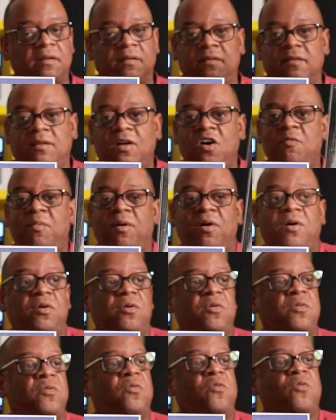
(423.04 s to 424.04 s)

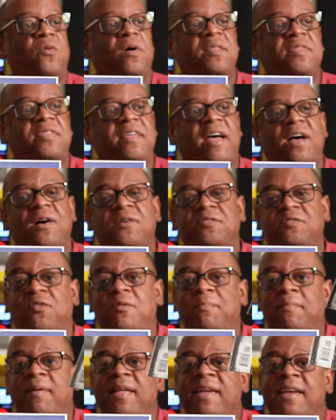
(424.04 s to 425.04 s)
Lobo
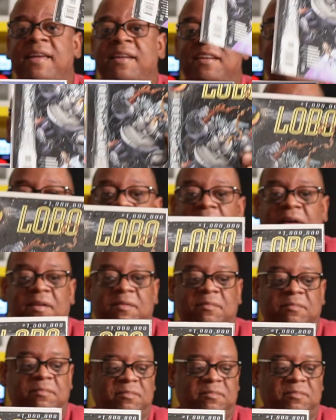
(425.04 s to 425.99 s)
1 million number 1.